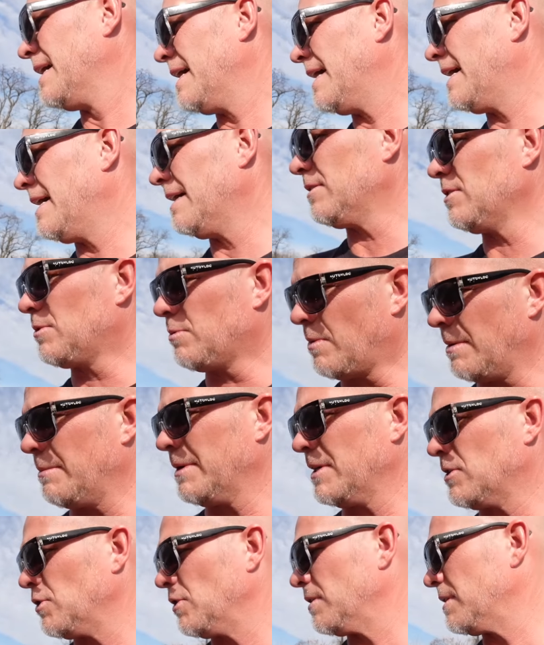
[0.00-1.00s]
Uh, I just want to
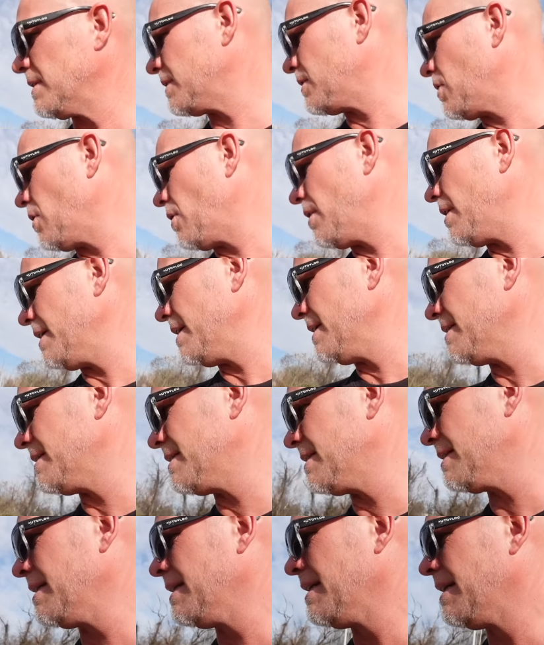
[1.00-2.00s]
make sure that the car
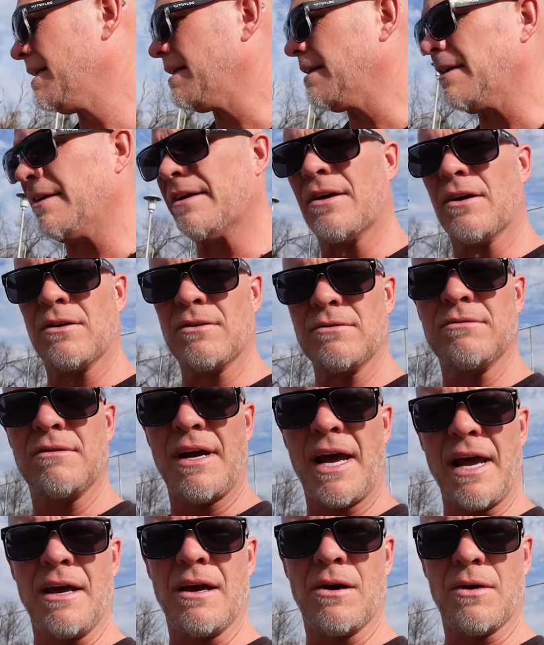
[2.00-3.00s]
is, you know,
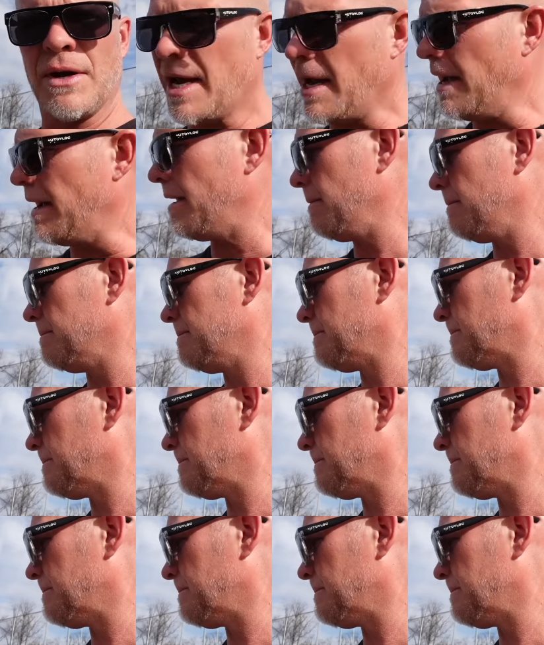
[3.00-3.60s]
A-okay.